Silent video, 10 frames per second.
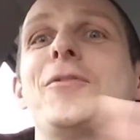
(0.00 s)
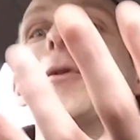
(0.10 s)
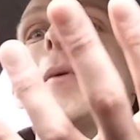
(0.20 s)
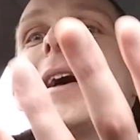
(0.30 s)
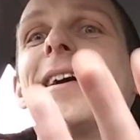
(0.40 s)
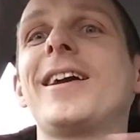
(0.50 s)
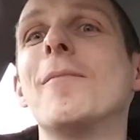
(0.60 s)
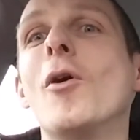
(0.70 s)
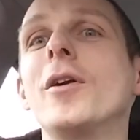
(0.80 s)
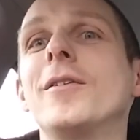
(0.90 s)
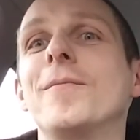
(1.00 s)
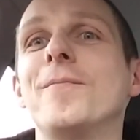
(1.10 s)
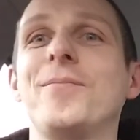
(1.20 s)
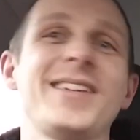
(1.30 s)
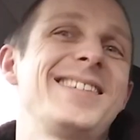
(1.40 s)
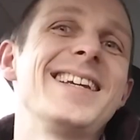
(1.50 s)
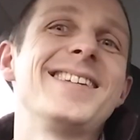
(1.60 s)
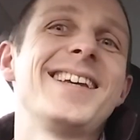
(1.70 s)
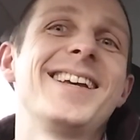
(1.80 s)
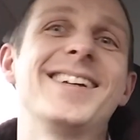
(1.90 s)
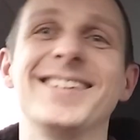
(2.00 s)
Do it. Come on. It's easy.